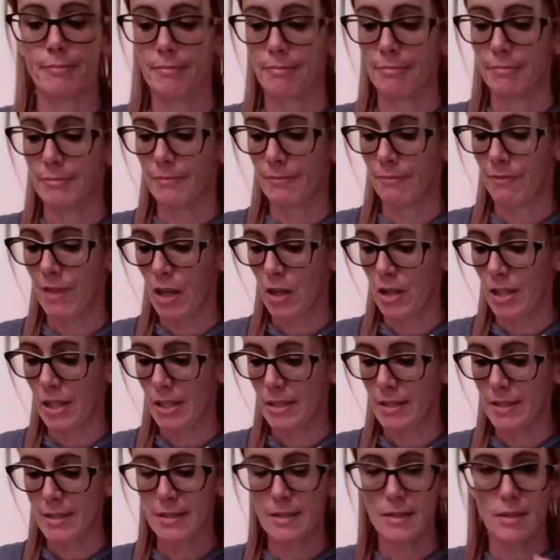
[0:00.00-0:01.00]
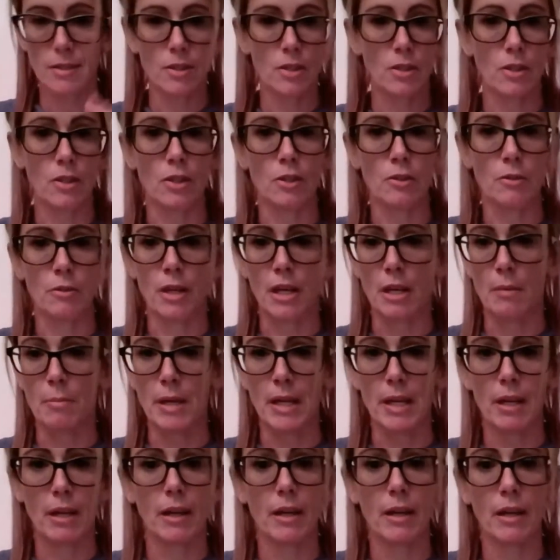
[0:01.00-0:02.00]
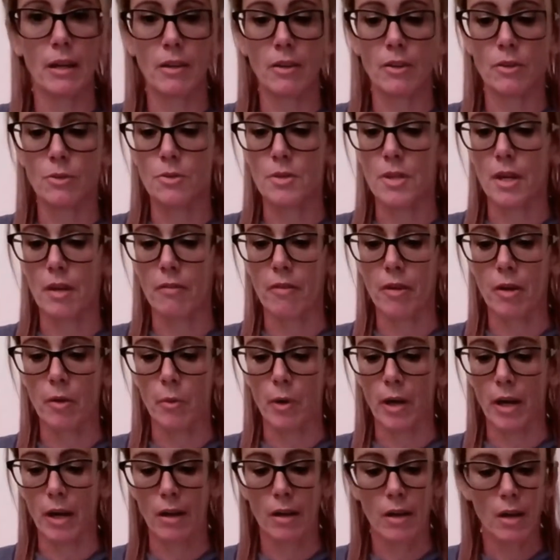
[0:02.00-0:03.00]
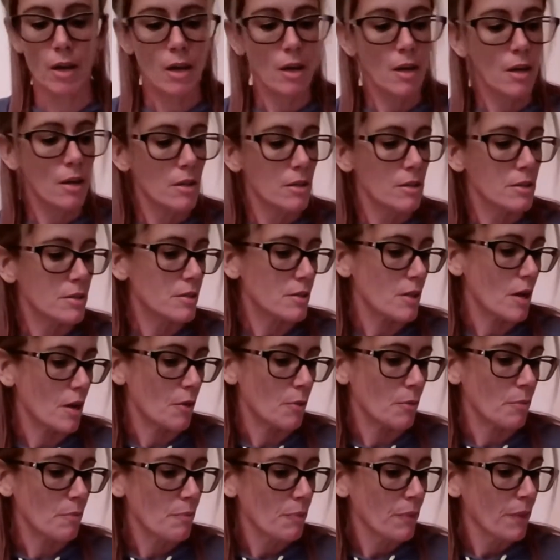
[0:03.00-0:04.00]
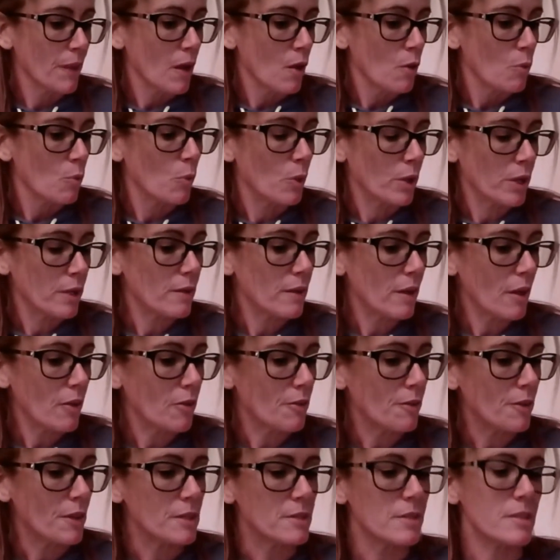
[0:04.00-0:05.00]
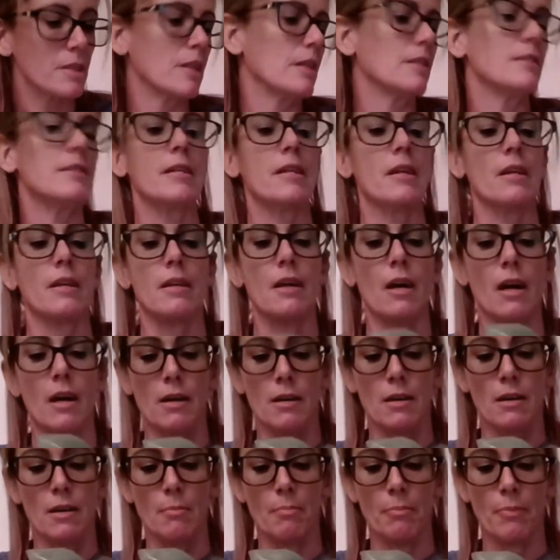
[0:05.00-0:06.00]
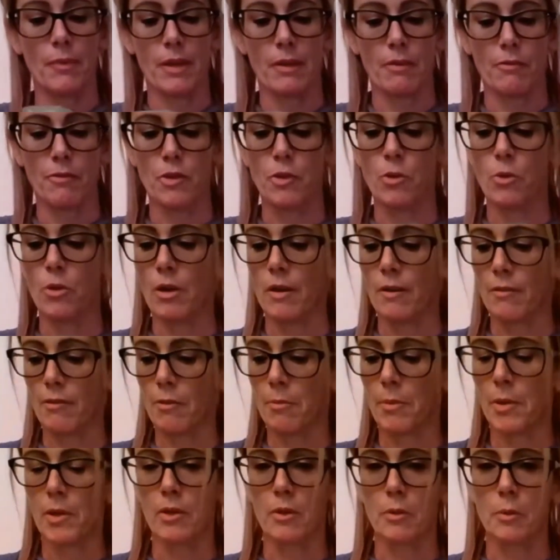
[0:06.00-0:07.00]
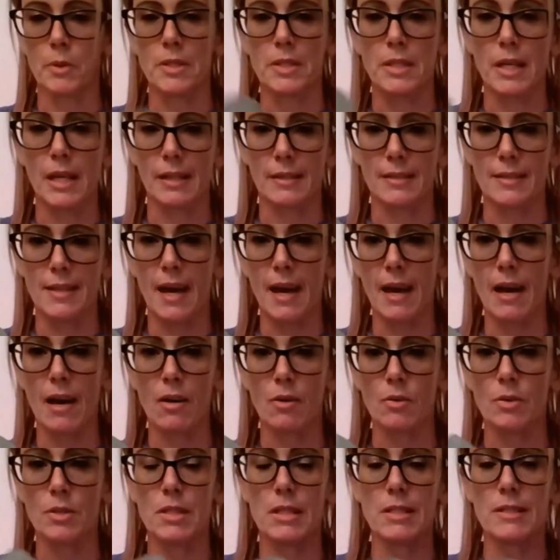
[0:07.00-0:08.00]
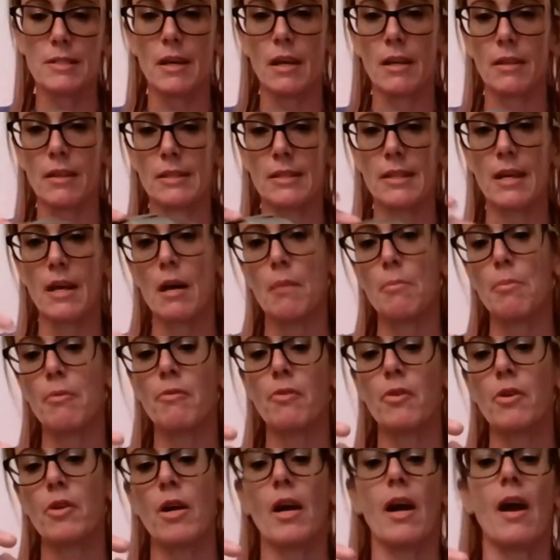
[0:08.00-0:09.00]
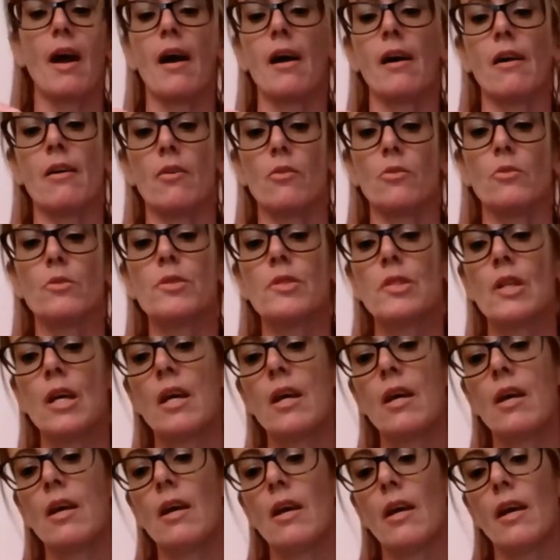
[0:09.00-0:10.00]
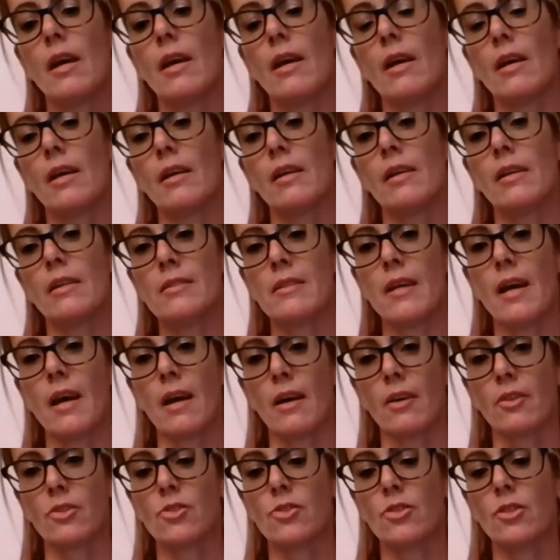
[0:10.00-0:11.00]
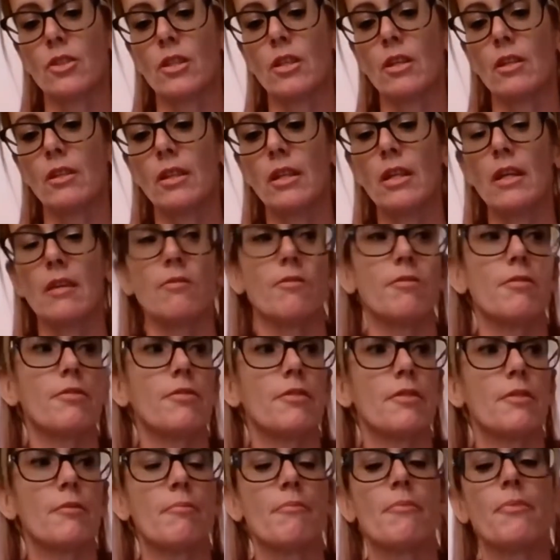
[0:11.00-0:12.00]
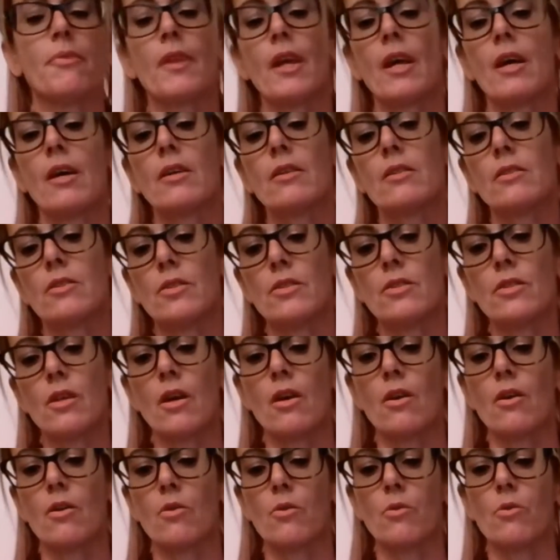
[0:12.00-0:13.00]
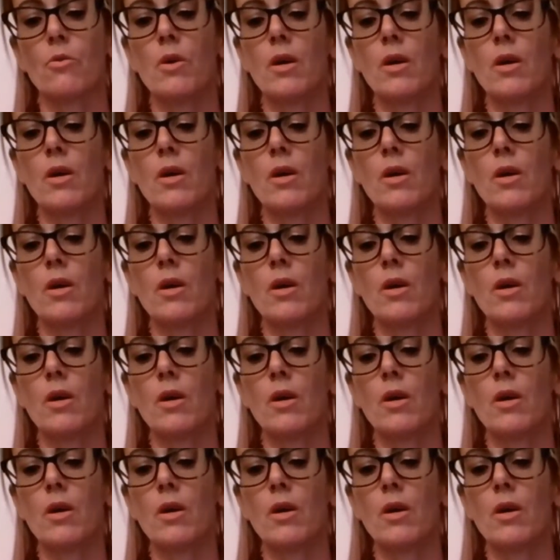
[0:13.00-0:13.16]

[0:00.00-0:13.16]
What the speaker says: fairy dust, you name it, it goes everywhere. So one of the other things that I did, if you are familiar with Tink's house, is on the top of her house, it is actually a leaf. So